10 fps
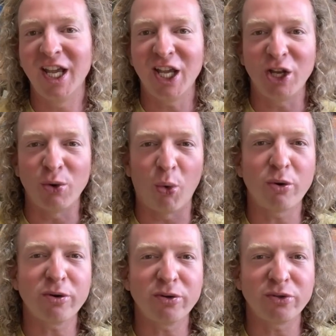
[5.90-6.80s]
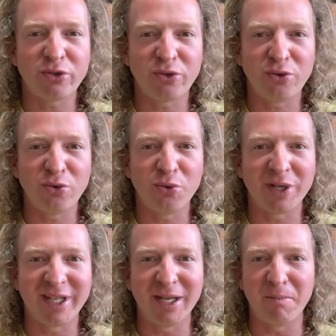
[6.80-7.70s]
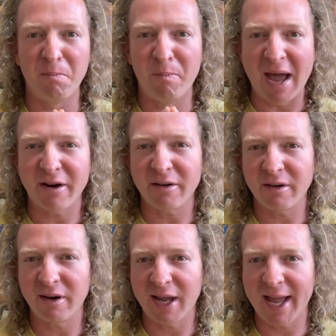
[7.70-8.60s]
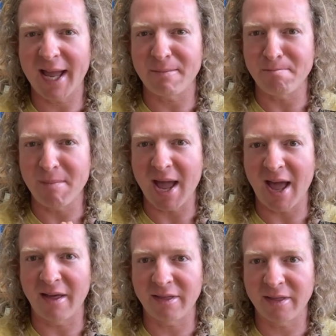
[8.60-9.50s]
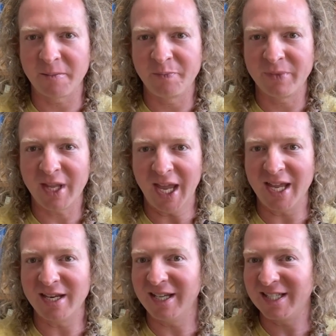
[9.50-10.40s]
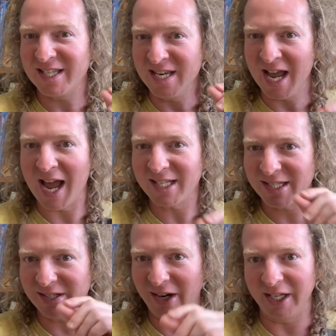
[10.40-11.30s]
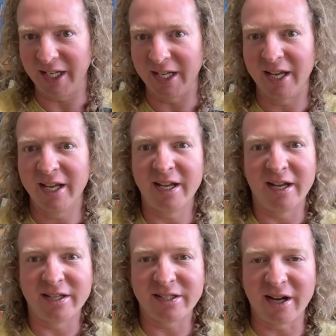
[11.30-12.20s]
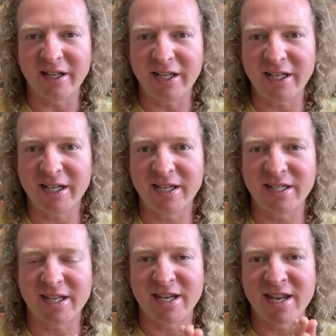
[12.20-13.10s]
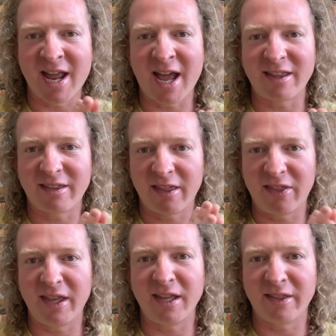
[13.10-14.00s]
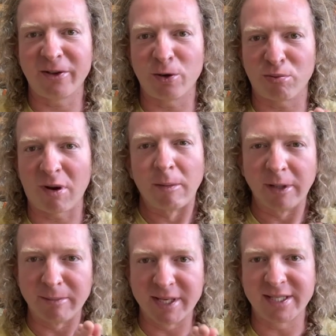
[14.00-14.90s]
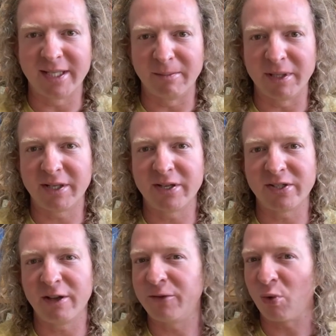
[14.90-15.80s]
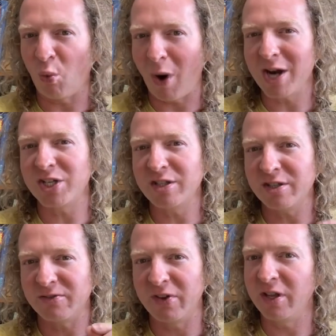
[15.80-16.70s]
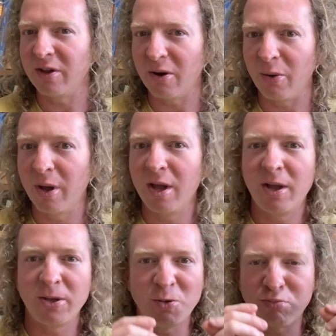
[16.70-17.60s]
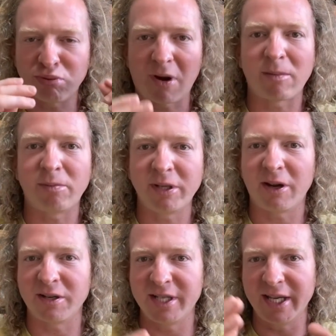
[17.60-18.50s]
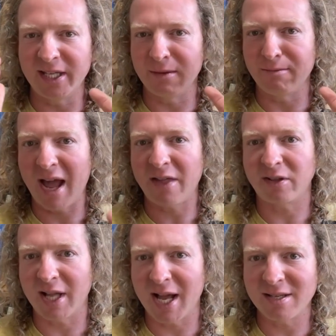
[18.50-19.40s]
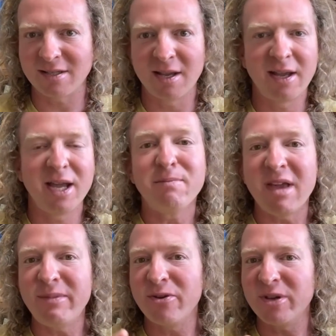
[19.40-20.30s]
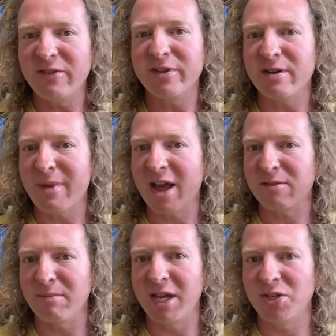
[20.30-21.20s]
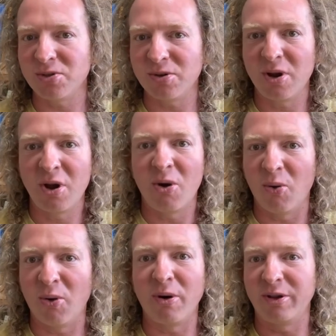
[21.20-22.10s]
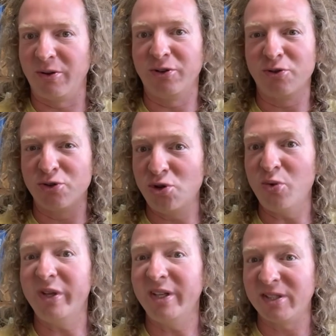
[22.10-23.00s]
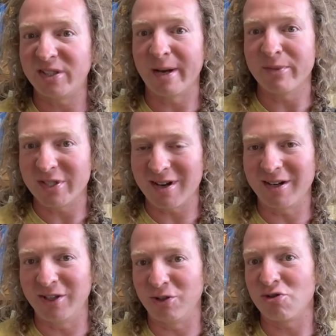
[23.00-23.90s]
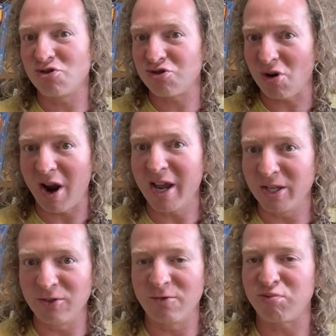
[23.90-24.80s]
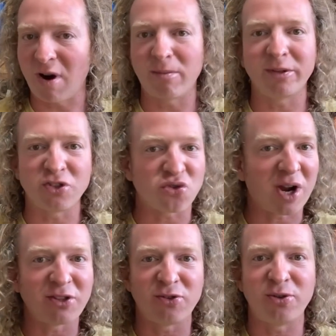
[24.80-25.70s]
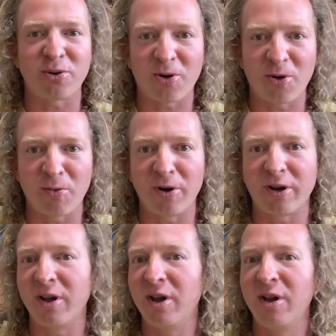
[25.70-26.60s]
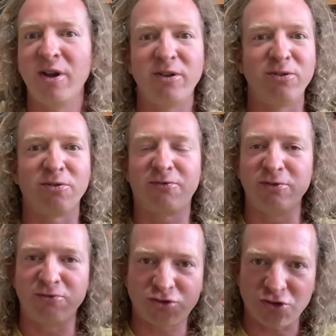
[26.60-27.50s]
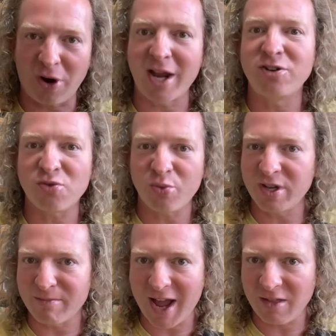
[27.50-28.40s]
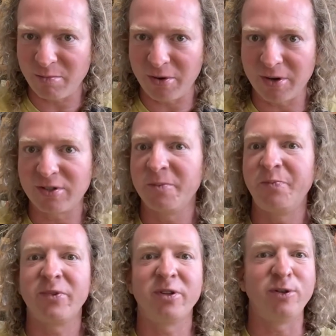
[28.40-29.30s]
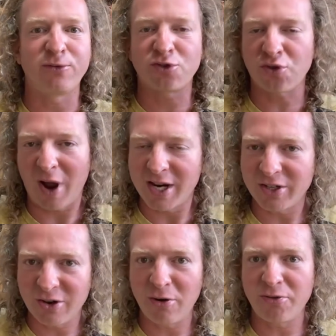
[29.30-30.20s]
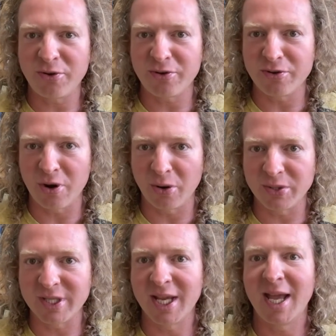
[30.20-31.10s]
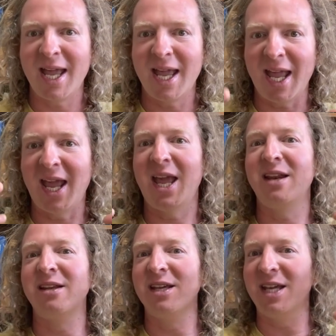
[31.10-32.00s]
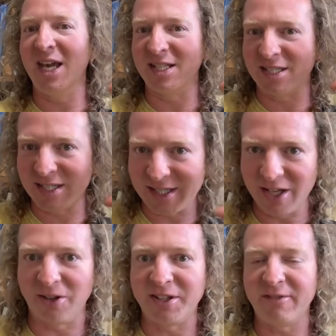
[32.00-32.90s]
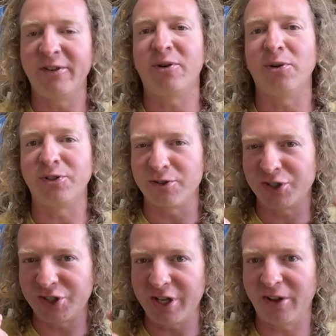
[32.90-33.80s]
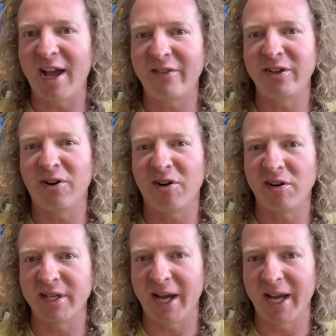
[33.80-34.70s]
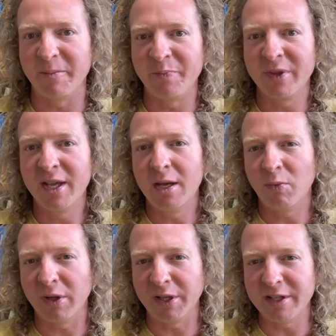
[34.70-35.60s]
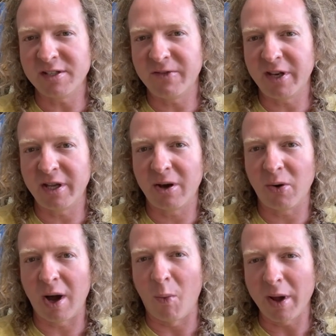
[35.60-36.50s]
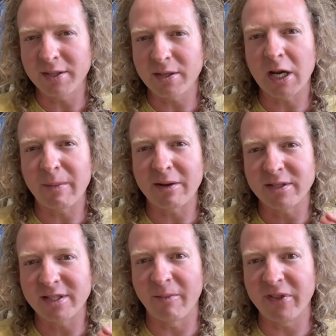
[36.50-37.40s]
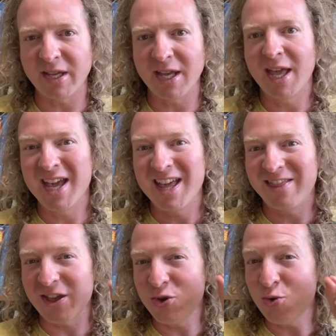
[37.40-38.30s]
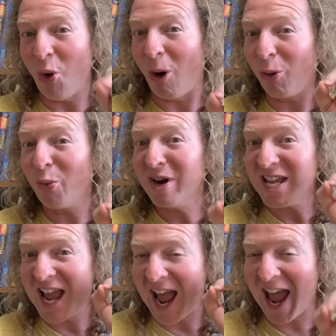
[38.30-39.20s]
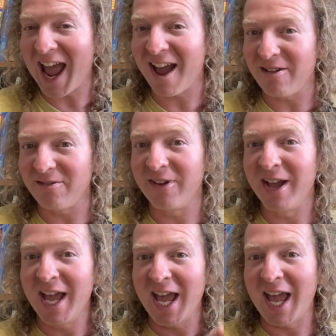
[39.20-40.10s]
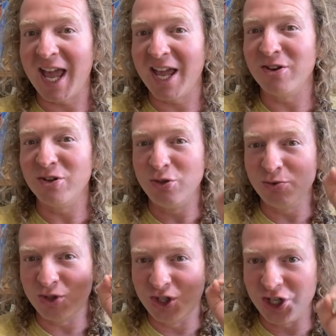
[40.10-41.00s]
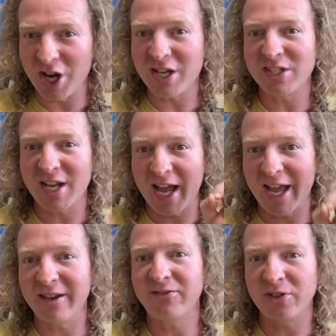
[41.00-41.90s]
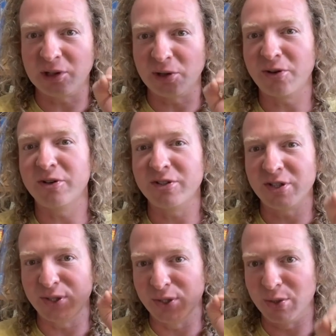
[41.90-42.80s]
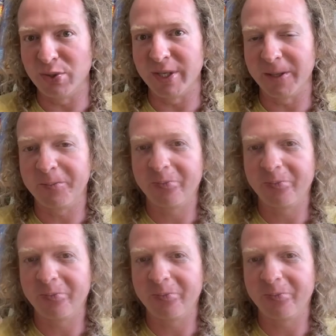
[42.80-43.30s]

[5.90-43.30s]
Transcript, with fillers: in order to get better at math. And it's not studying. Studying is not the thing that you're probably missing, because if you're watching this video, you probably are taking a math class, maybe you're even a math major, or you're doing some studying, you're trying, you've probably tried to do your homework, you've tried to read math books, you've tried to go through your notes, and it's still difficult. You're still having a hard time. Well, in this video, I want to talk about something that you already have, and you just have to learn to use it.